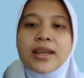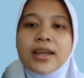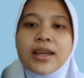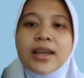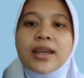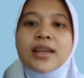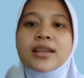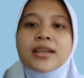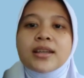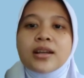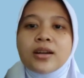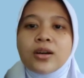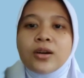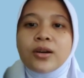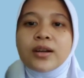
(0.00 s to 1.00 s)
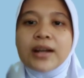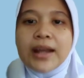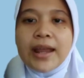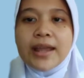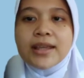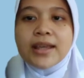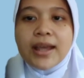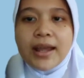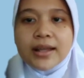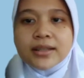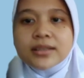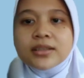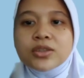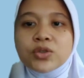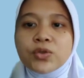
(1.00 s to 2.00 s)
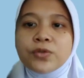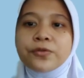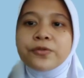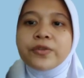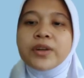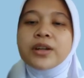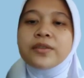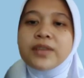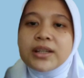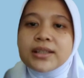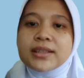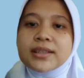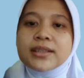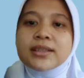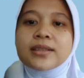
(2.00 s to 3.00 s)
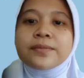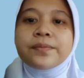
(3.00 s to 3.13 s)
a or an to various.